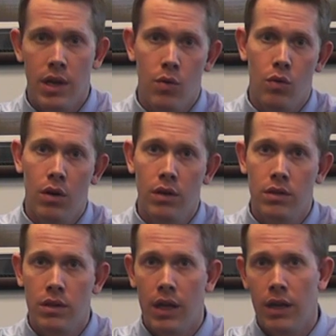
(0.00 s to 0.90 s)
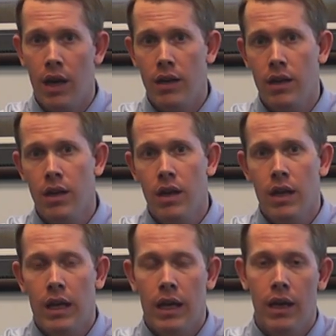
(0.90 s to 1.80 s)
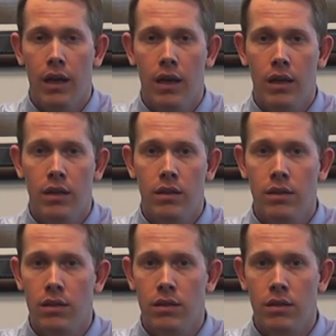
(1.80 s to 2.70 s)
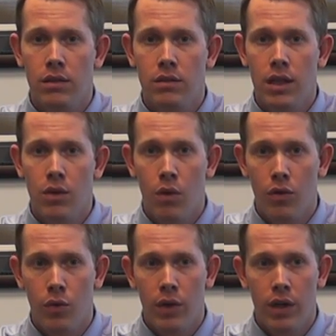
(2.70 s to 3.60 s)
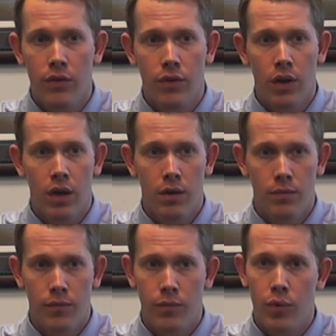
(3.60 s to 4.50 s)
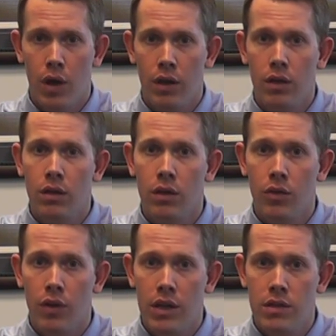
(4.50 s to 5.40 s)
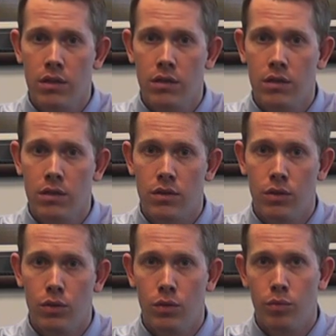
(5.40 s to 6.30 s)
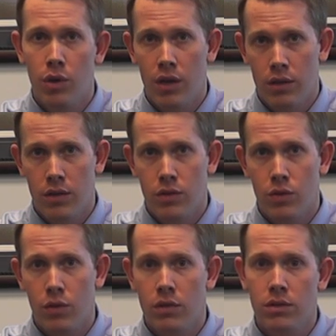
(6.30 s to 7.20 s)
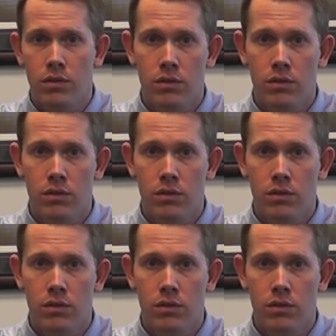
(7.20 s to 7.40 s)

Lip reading: day 1 to day 90 and take you all the way from product creation to product in the stores.